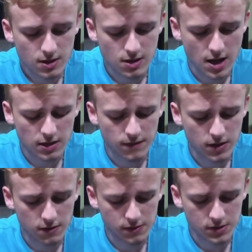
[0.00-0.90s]
like the
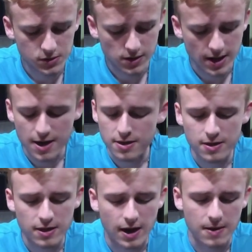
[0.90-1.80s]
video if you enjoyed. As I
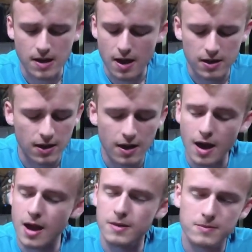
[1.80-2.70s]
said, I, I,
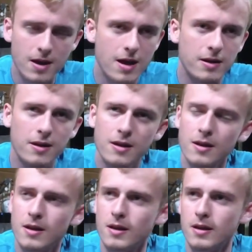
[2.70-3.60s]
I am not,
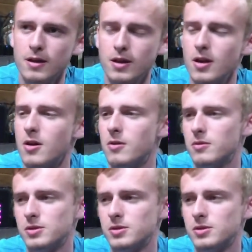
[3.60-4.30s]
you know,